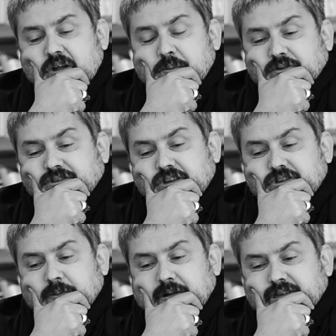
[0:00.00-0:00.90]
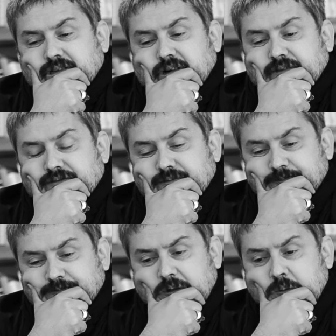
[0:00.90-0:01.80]
I position myself
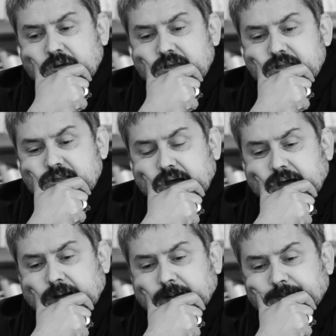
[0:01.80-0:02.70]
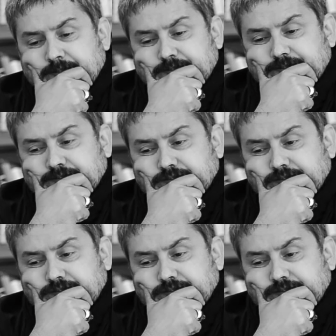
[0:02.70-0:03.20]
with um,